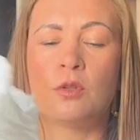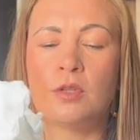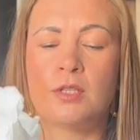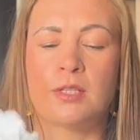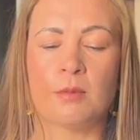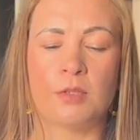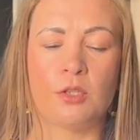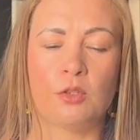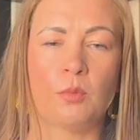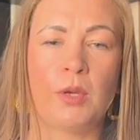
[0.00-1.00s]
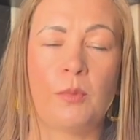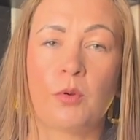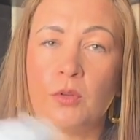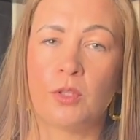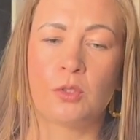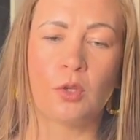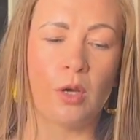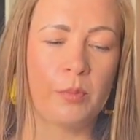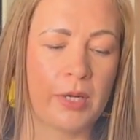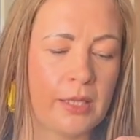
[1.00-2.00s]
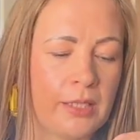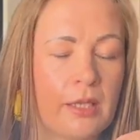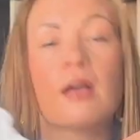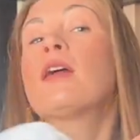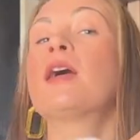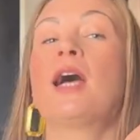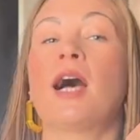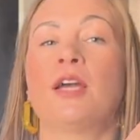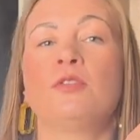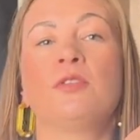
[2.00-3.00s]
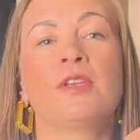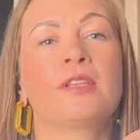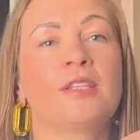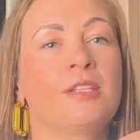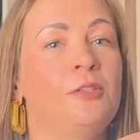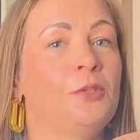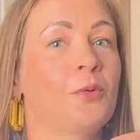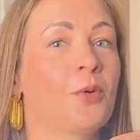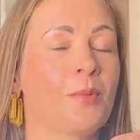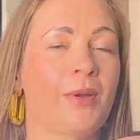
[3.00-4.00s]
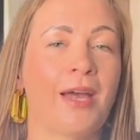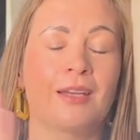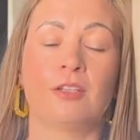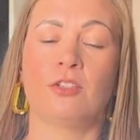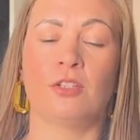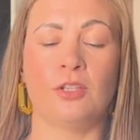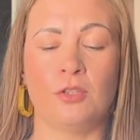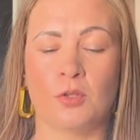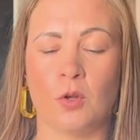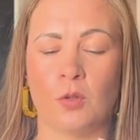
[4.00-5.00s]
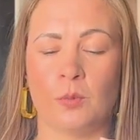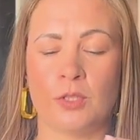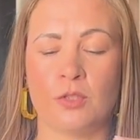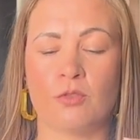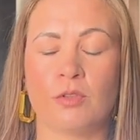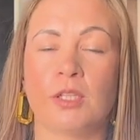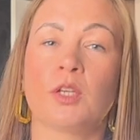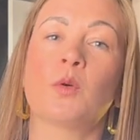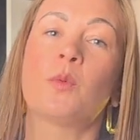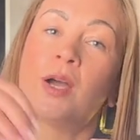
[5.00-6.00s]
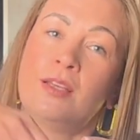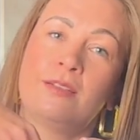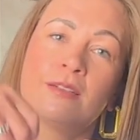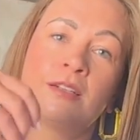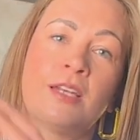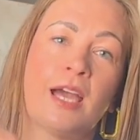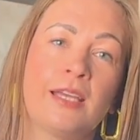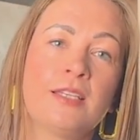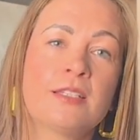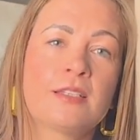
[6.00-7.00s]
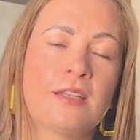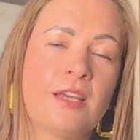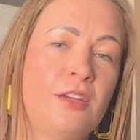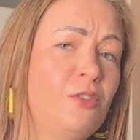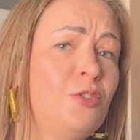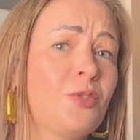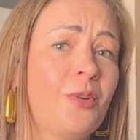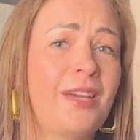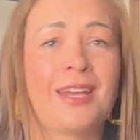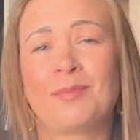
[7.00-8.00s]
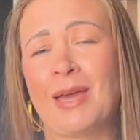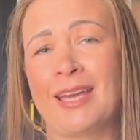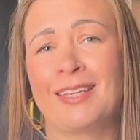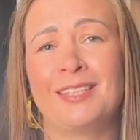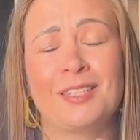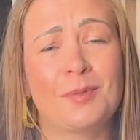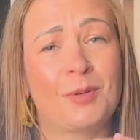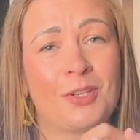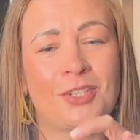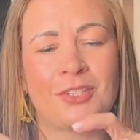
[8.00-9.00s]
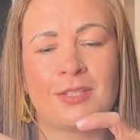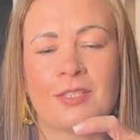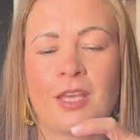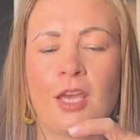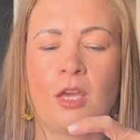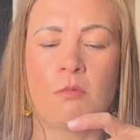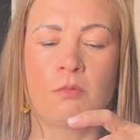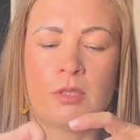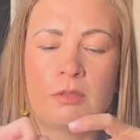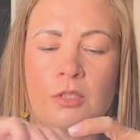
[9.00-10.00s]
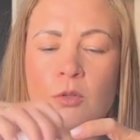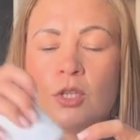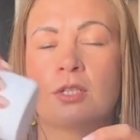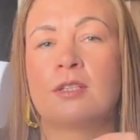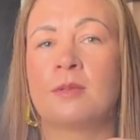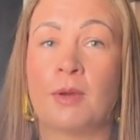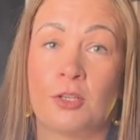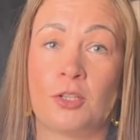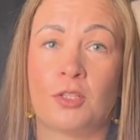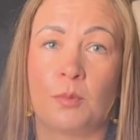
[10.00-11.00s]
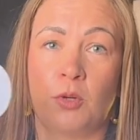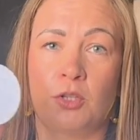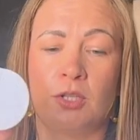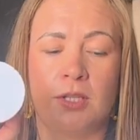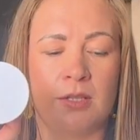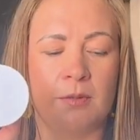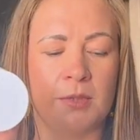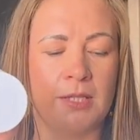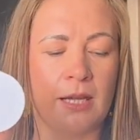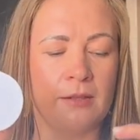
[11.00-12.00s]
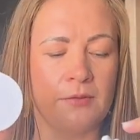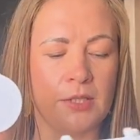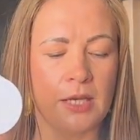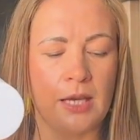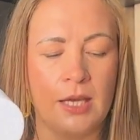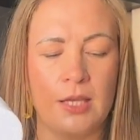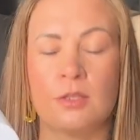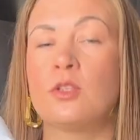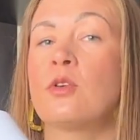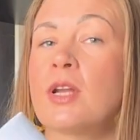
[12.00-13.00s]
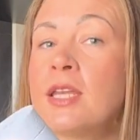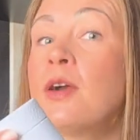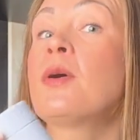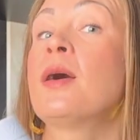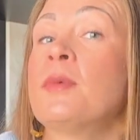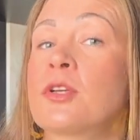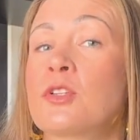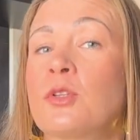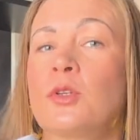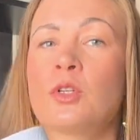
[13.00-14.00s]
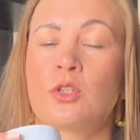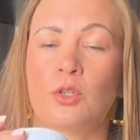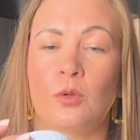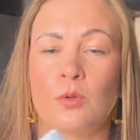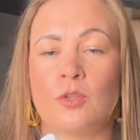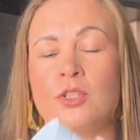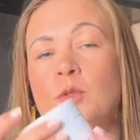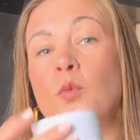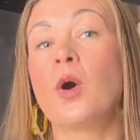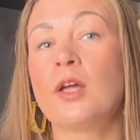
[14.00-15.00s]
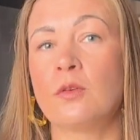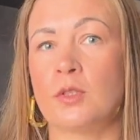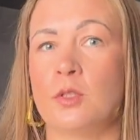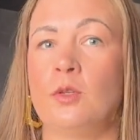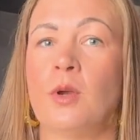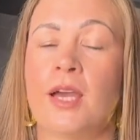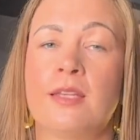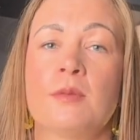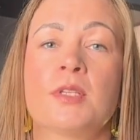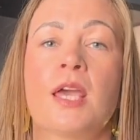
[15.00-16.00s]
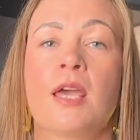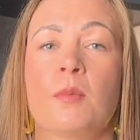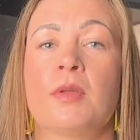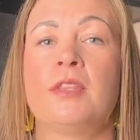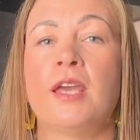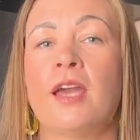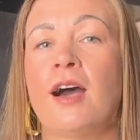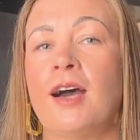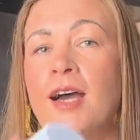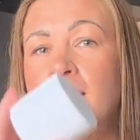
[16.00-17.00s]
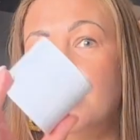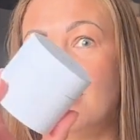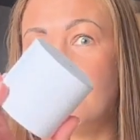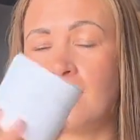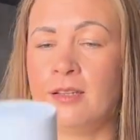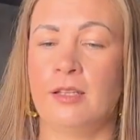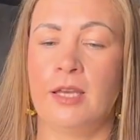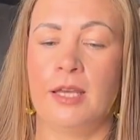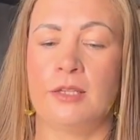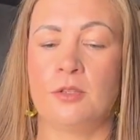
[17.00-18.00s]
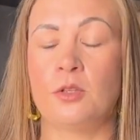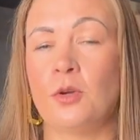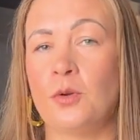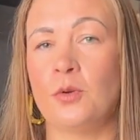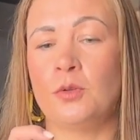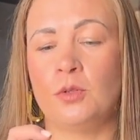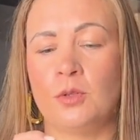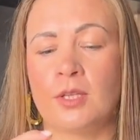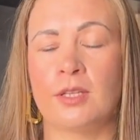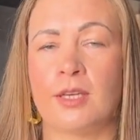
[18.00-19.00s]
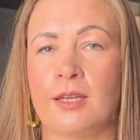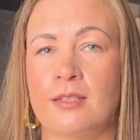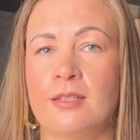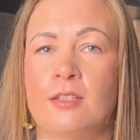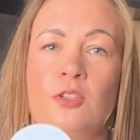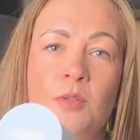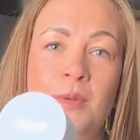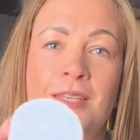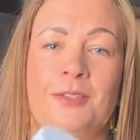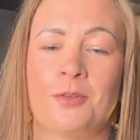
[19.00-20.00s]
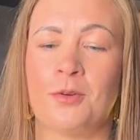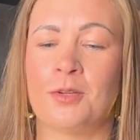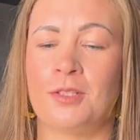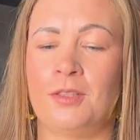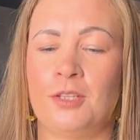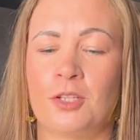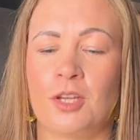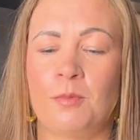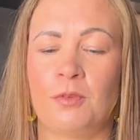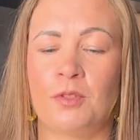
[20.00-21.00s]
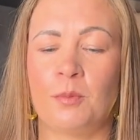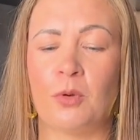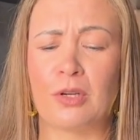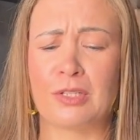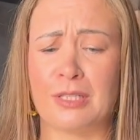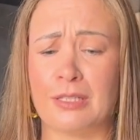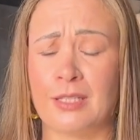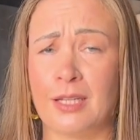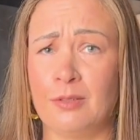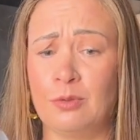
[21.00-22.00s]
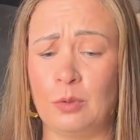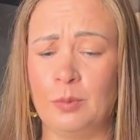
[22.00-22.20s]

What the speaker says: there is some tissue paper on the top right here. I do think that Dior packaging is always really quite nice, and I enjoy unpacking these purchases. Well, just as much as the purchases themselves. So right now I'm actually going to show you just one of the two items, but they are identical. So you can guess, just based on the shape of the box itself,